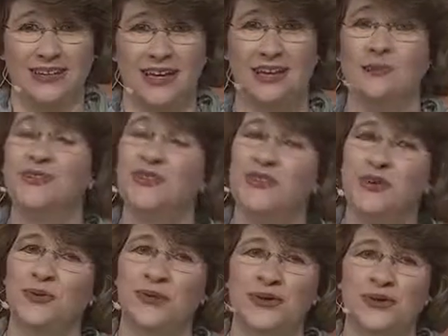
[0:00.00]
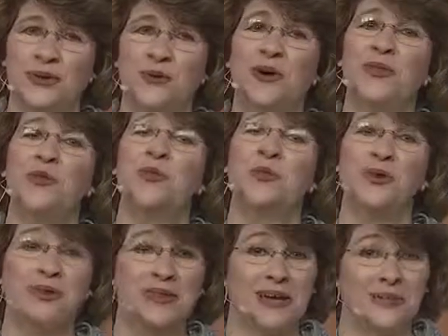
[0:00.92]
I'm sure you're wondering what in the
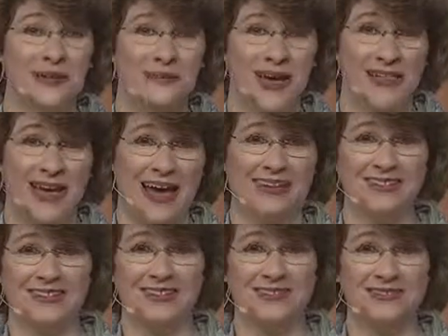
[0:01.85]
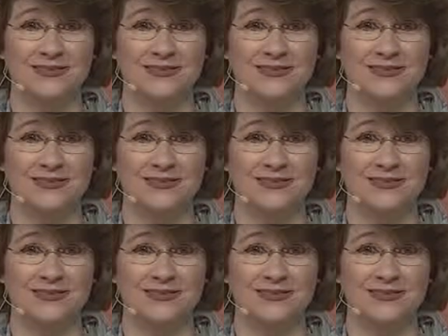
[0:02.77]
world I mean by that.